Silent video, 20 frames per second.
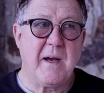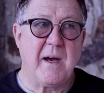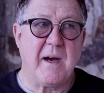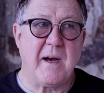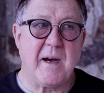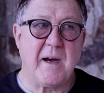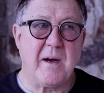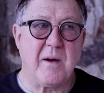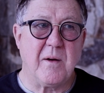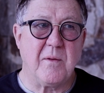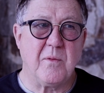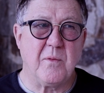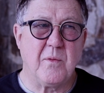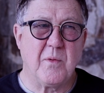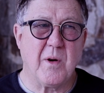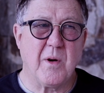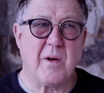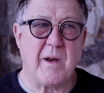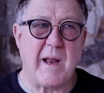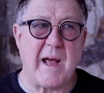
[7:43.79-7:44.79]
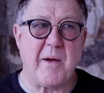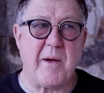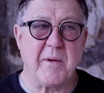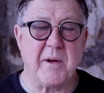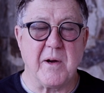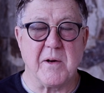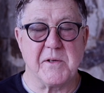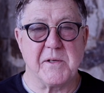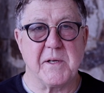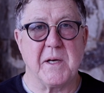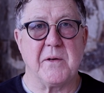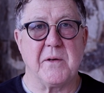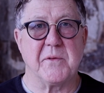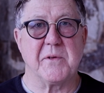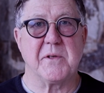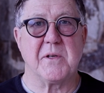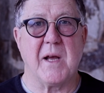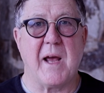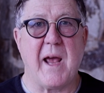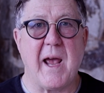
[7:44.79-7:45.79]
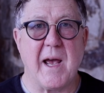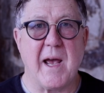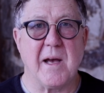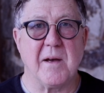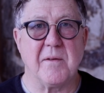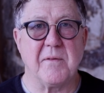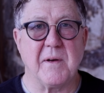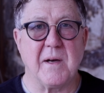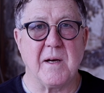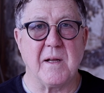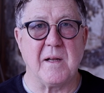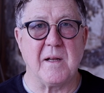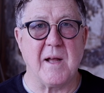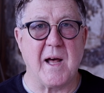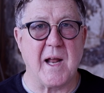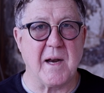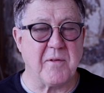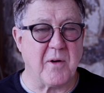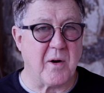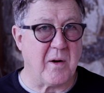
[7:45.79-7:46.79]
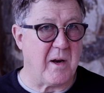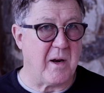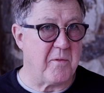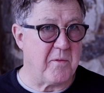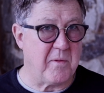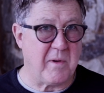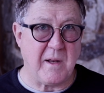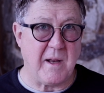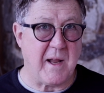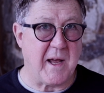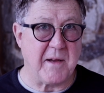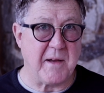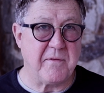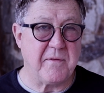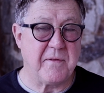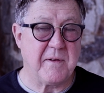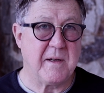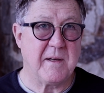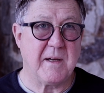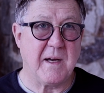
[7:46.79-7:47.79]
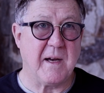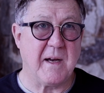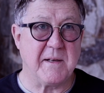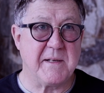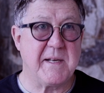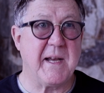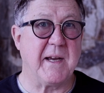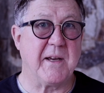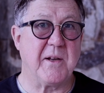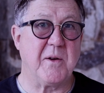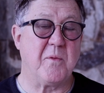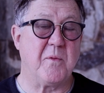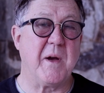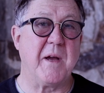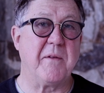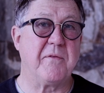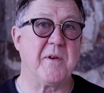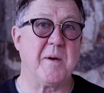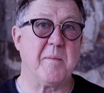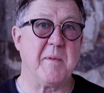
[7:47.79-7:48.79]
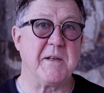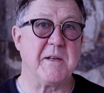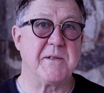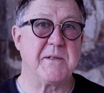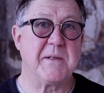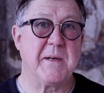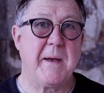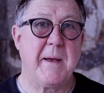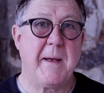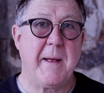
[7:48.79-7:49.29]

Uh, we're allowing ourselves to have a lot of our life uh, taken away from us